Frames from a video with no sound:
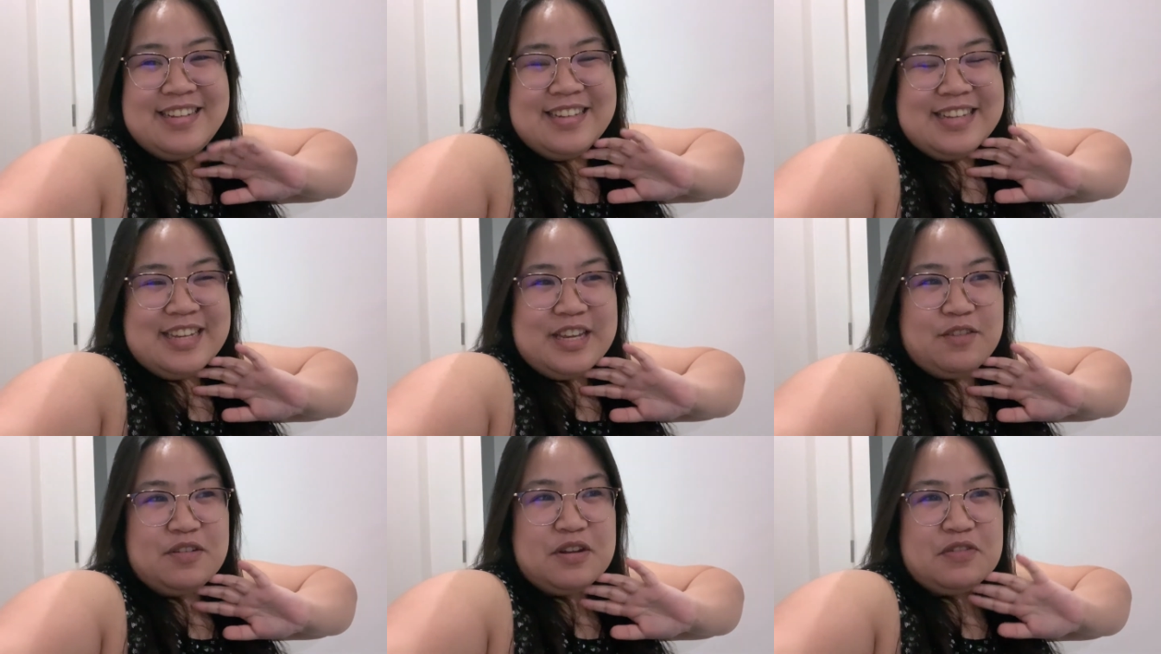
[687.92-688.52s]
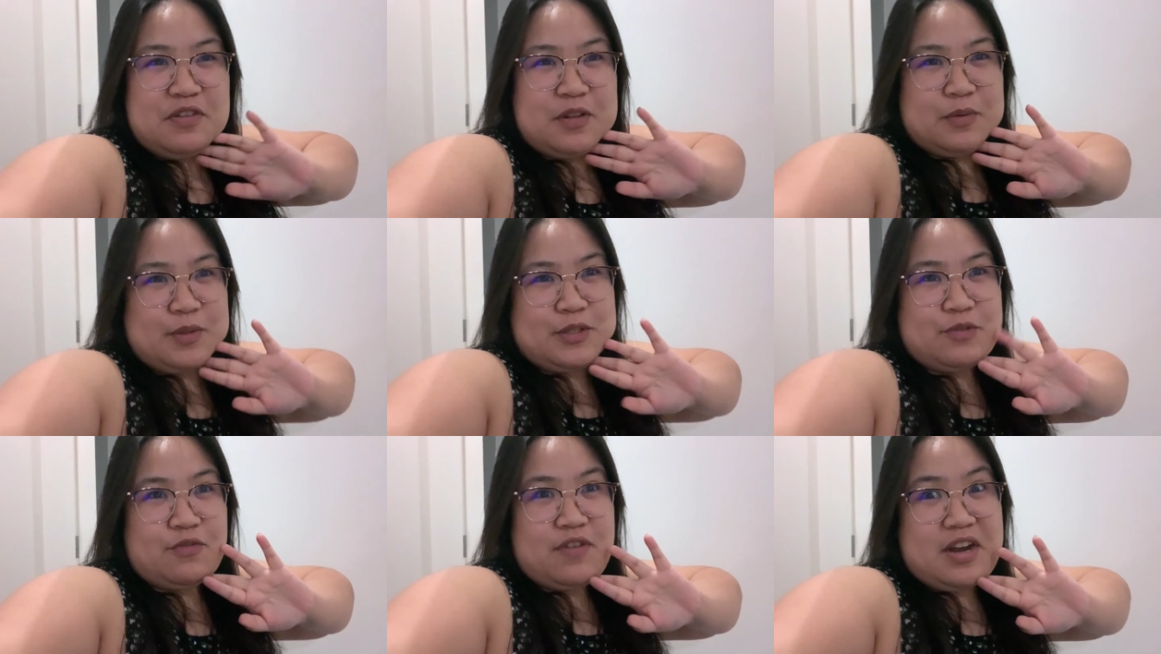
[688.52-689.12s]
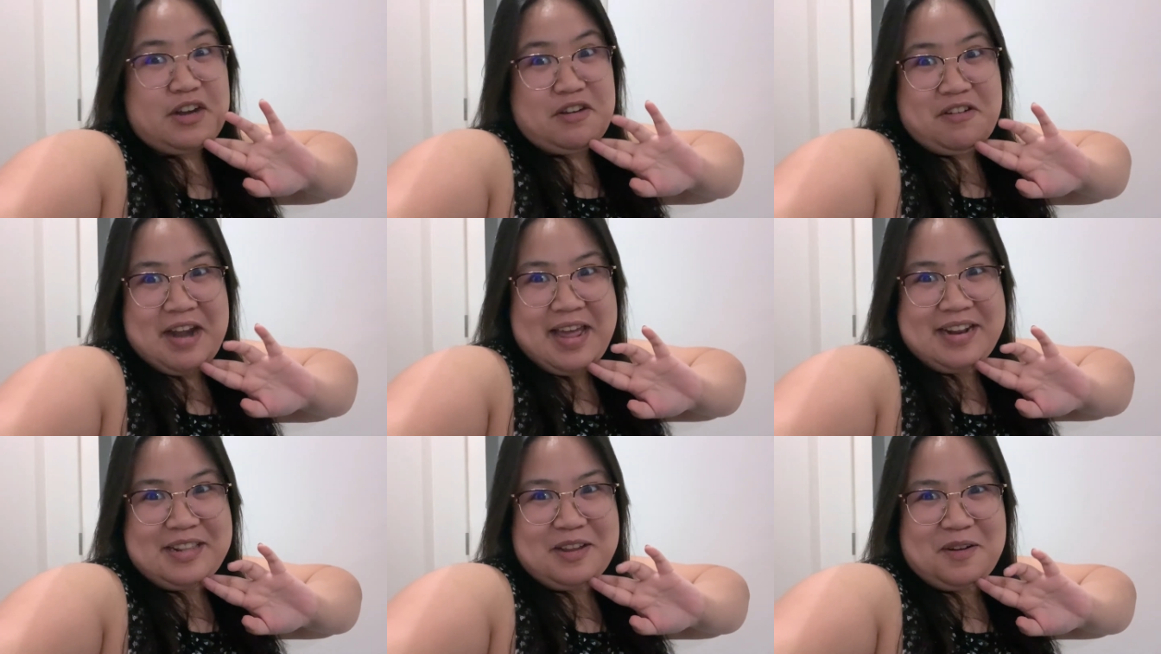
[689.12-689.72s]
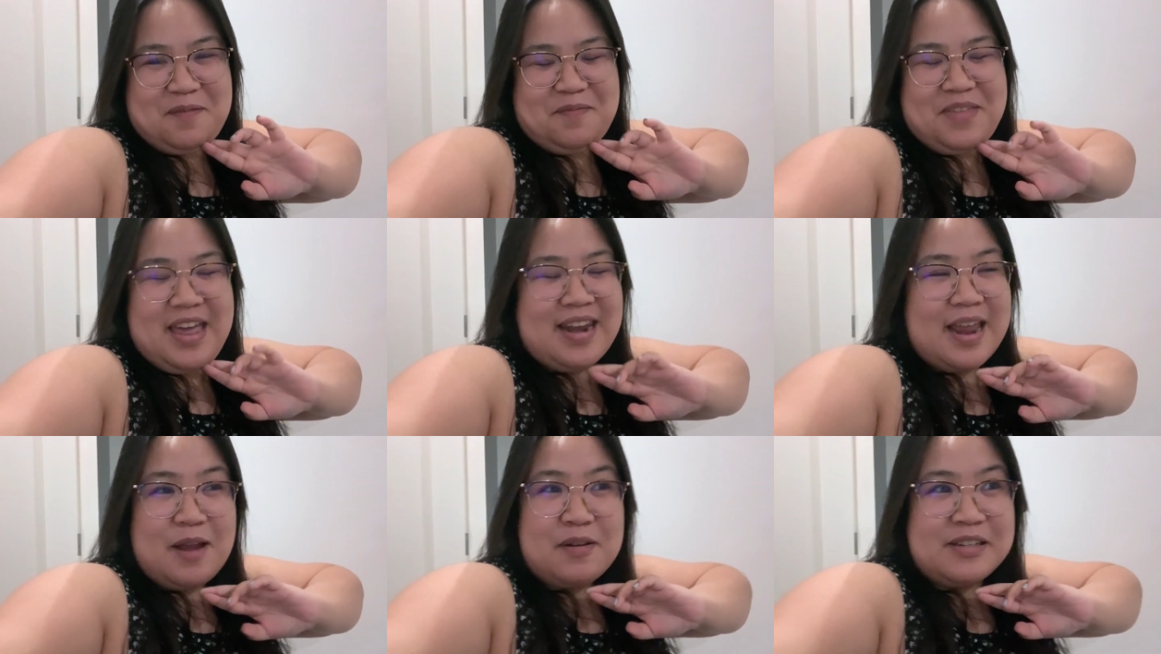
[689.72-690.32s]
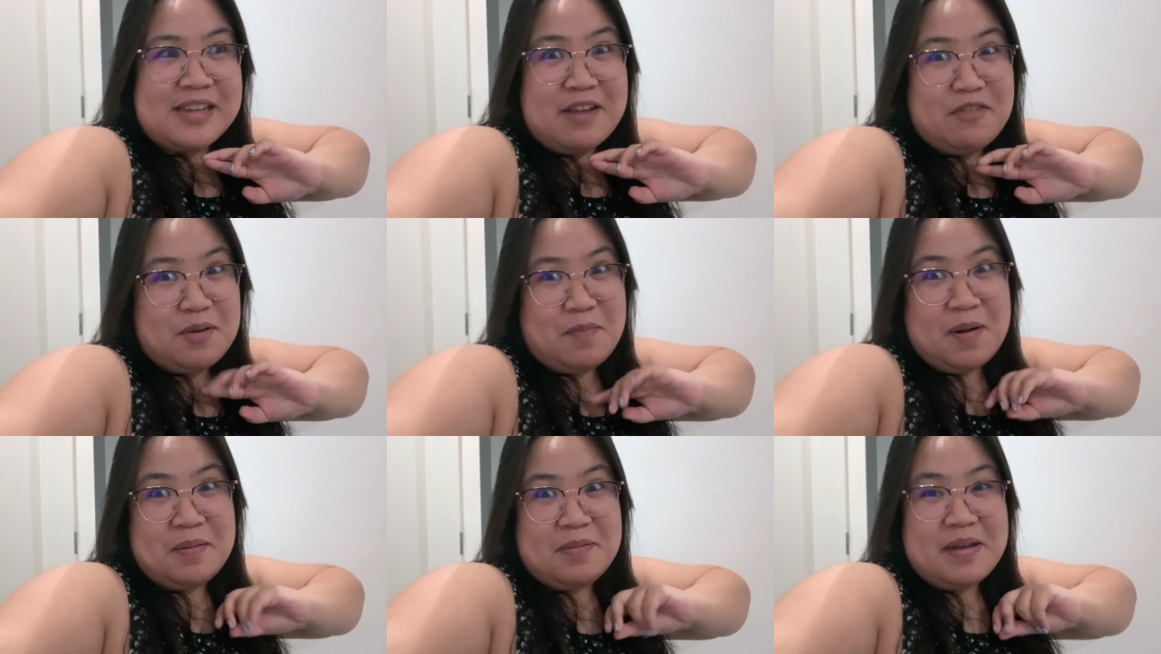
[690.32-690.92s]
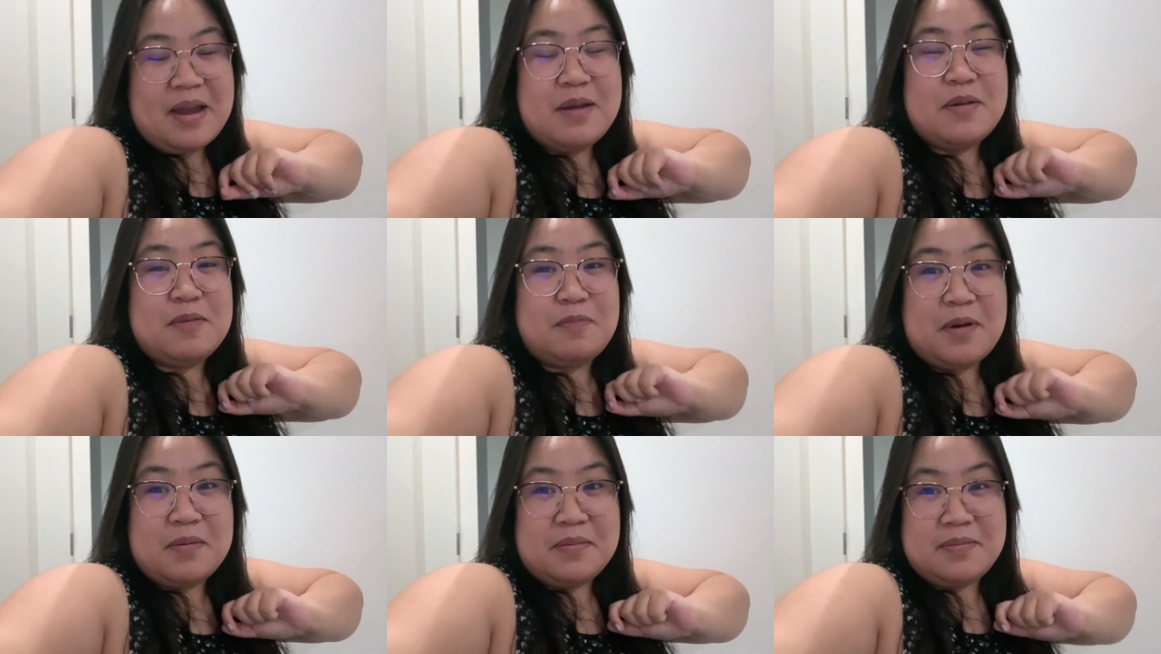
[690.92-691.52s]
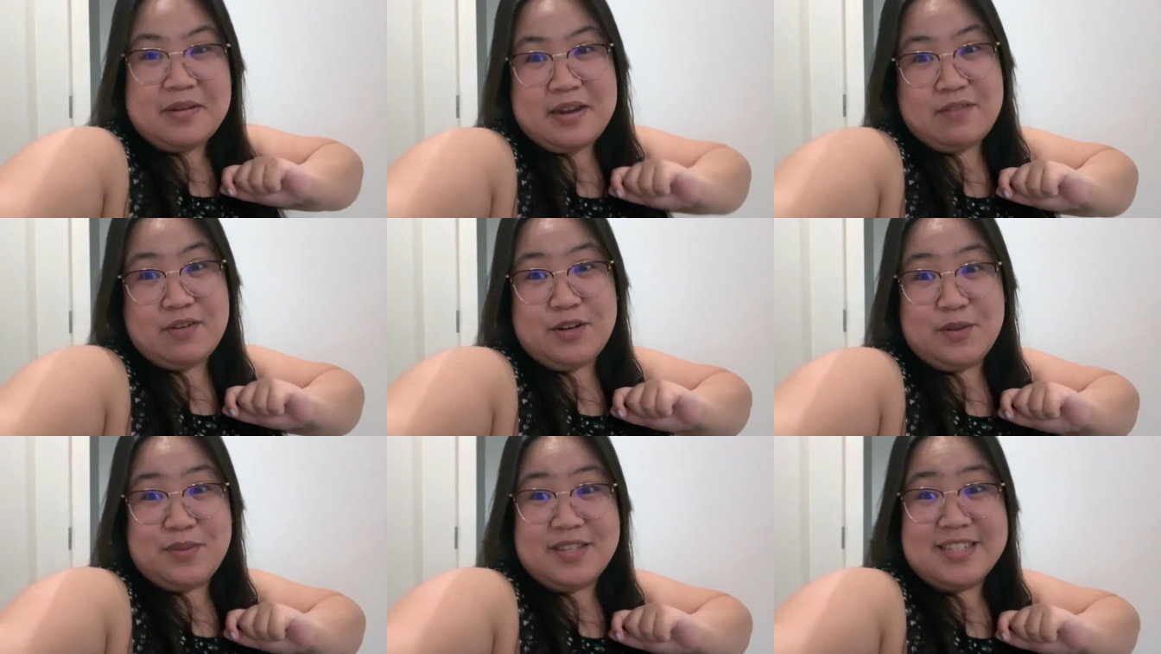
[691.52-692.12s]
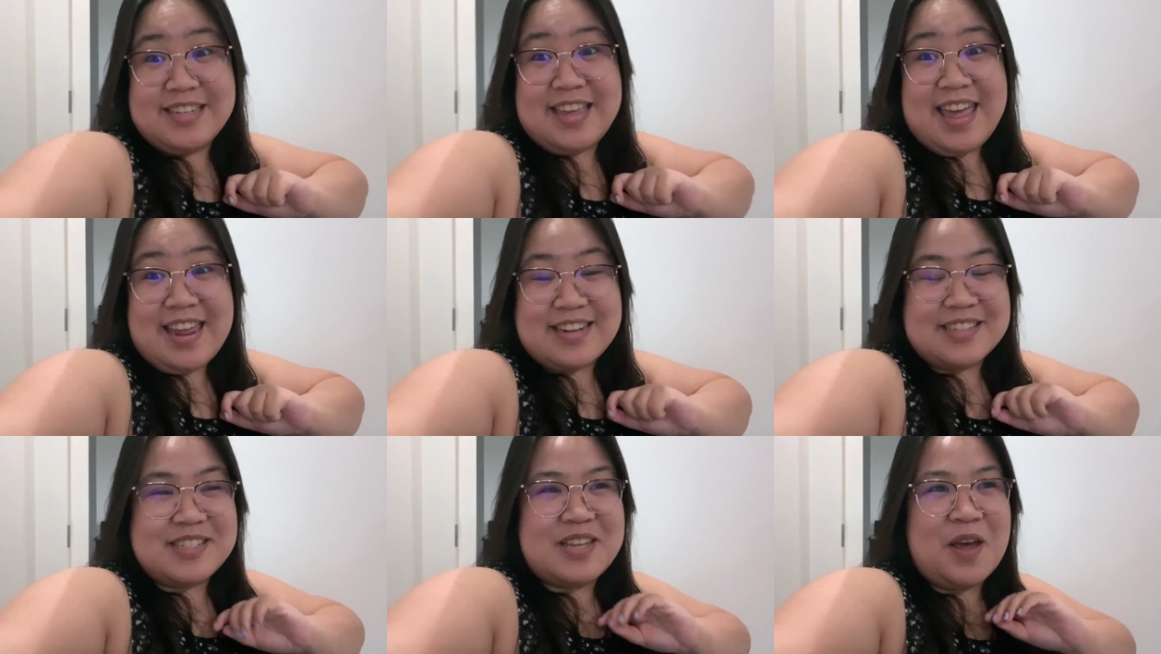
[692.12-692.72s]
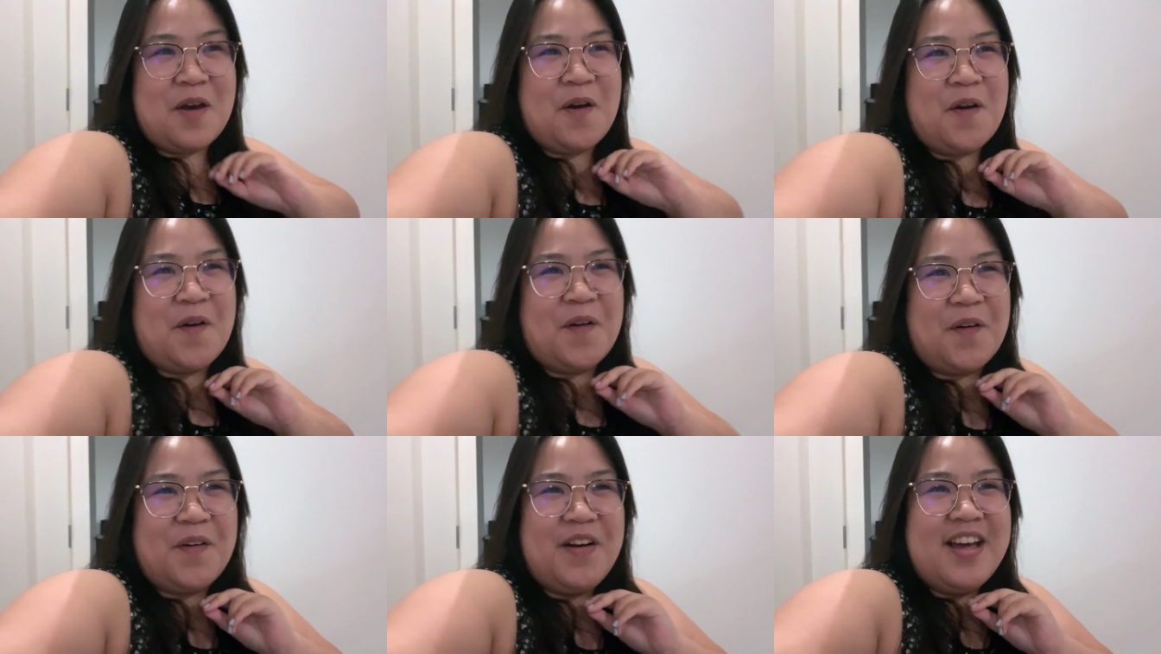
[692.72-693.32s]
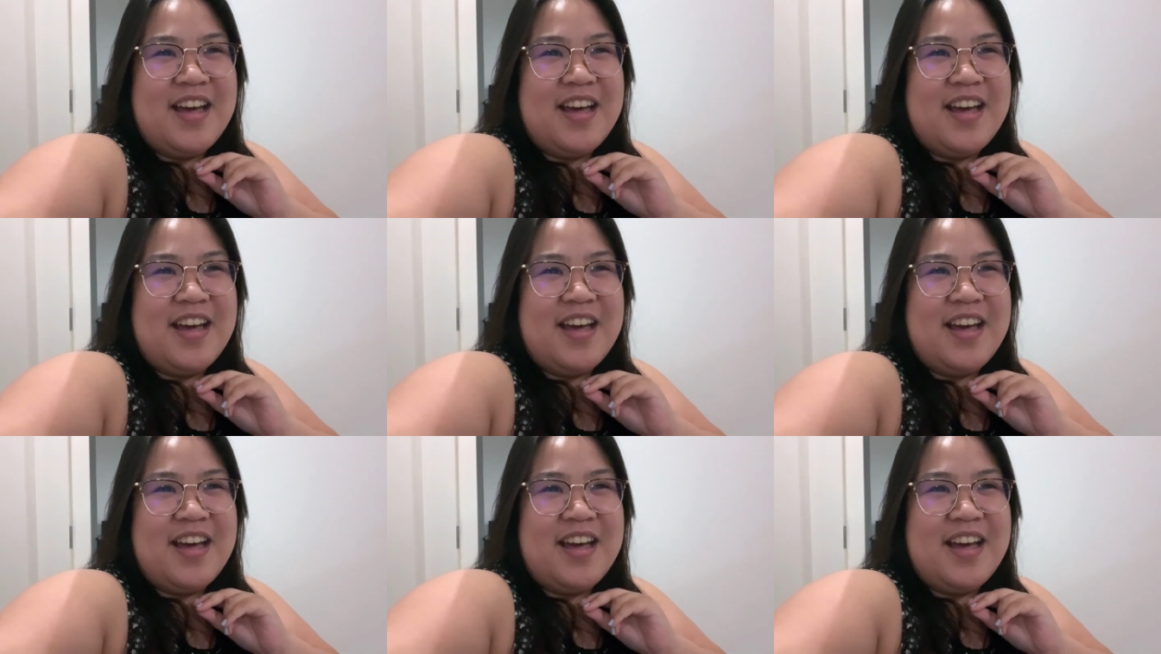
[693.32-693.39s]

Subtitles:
even if it was very random. And I will probably never do this again. So